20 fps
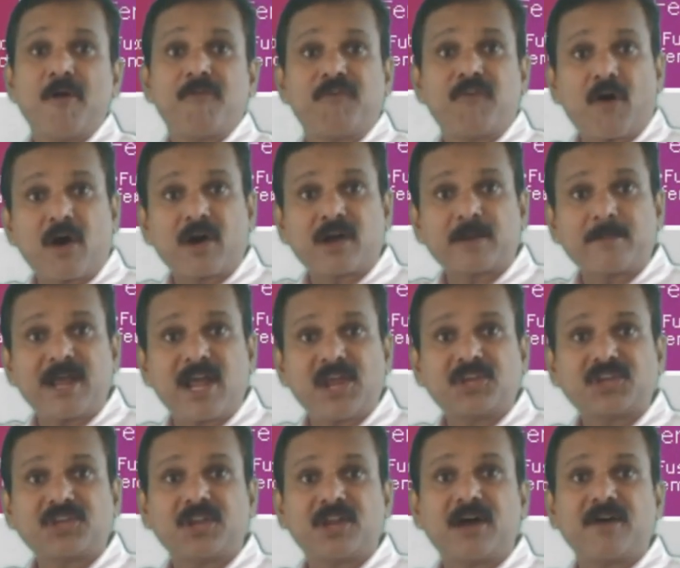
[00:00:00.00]

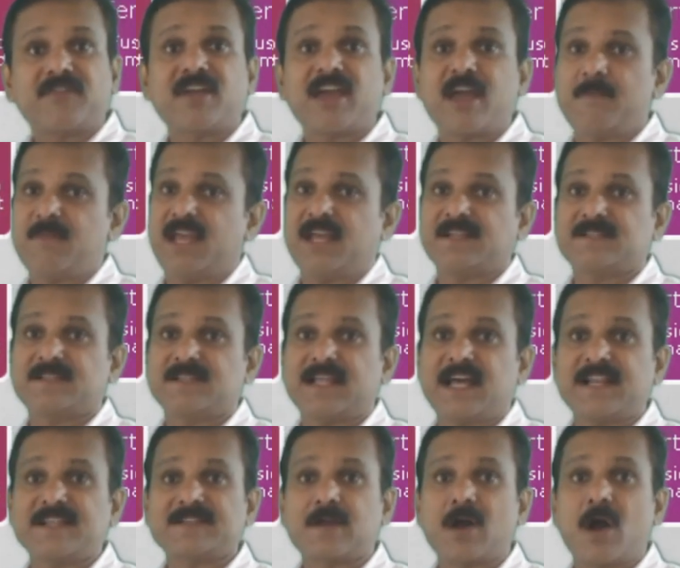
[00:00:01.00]
Formation of gametes.
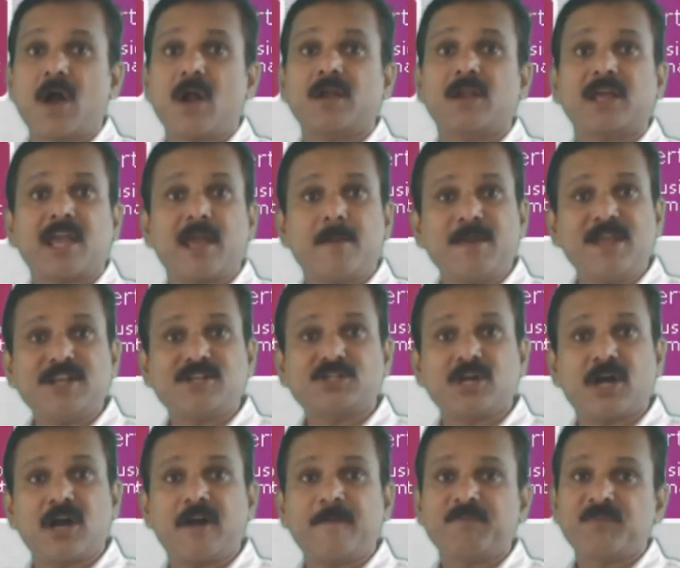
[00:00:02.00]
That is called
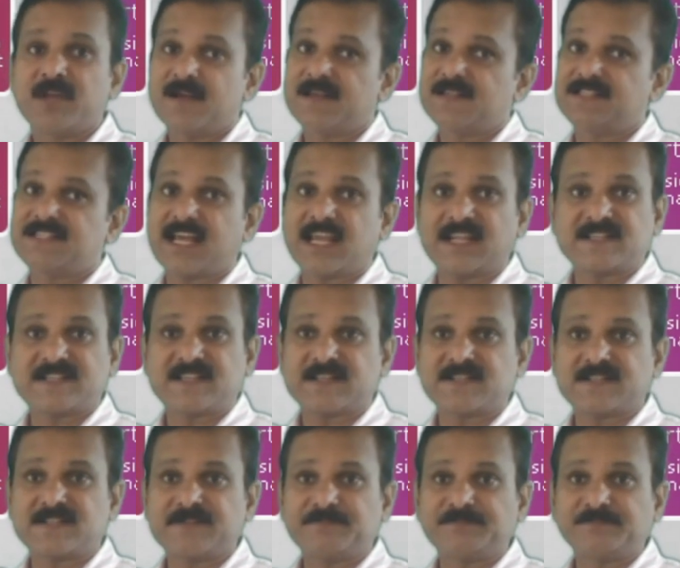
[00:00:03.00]

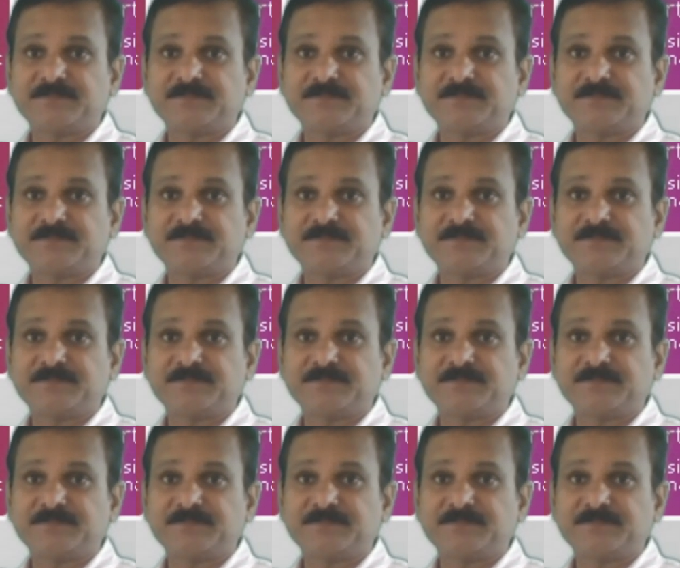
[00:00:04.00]
gametogenesis.